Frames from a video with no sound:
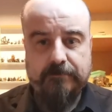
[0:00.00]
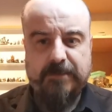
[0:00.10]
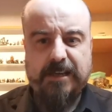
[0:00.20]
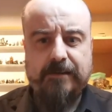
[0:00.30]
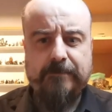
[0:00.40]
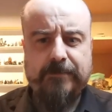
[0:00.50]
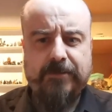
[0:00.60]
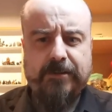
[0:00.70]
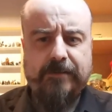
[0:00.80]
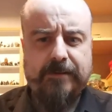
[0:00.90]
there.
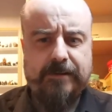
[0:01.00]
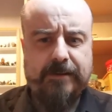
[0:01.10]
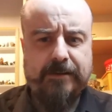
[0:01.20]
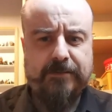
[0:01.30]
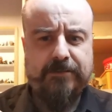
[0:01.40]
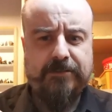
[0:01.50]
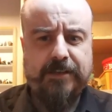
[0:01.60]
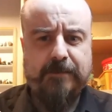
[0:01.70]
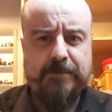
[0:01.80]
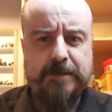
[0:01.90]
So it does
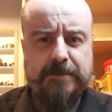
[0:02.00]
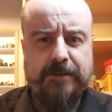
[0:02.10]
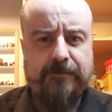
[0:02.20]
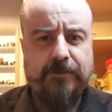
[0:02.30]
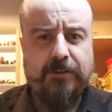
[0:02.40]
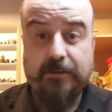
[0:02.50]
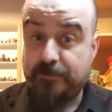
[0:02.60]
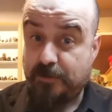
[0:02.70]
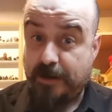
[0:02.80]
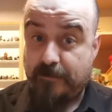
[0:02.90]
seem to be full of
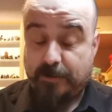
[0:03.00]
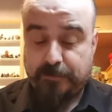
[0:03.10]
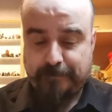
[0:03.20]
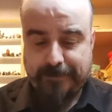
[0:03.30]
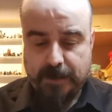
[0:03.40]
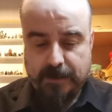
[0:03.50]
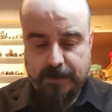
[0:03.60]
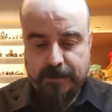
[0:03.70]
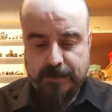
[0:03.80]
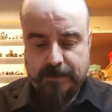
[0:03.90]
toilet rolls,
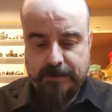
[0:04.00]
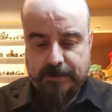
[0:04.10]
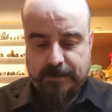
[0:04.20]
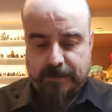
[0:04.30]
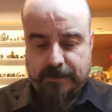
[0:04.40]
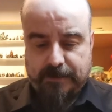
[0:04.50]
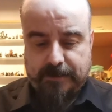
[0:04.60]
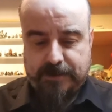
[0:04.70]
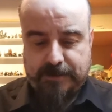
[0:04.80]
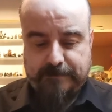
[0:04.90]

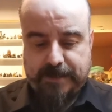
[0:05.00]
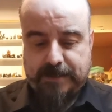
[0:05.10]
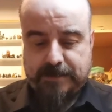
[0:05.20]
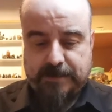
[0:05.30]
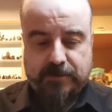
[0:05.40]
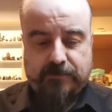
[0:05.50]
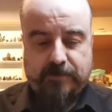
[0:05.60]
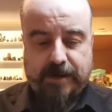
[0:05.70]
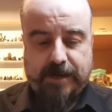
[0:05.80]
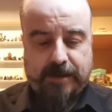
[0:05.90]
which isn't
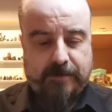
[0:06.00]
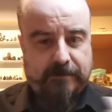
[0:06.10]
really.